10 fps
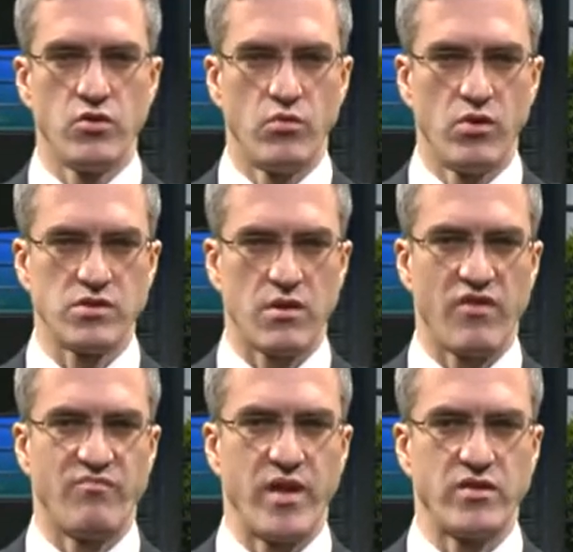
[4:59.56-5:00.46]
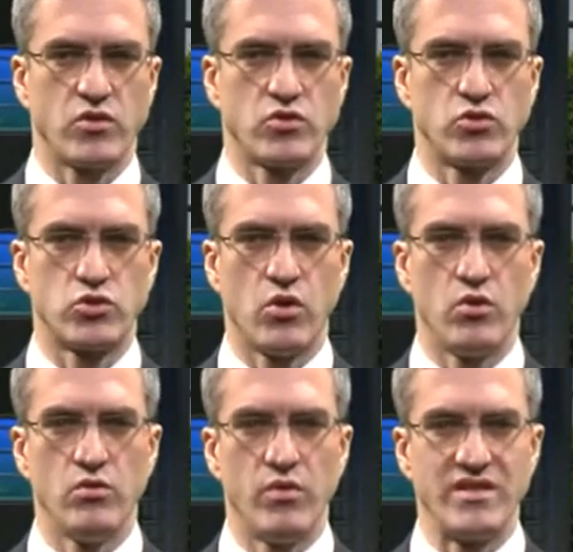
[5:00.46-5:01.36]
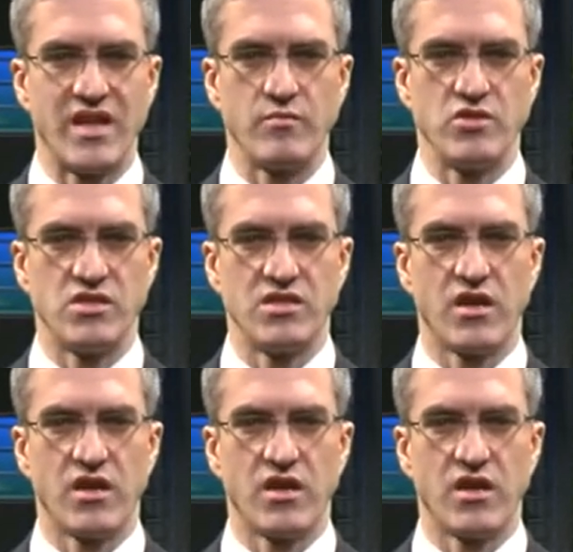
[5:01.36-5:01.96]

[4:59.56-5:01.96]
You also have better control where damage is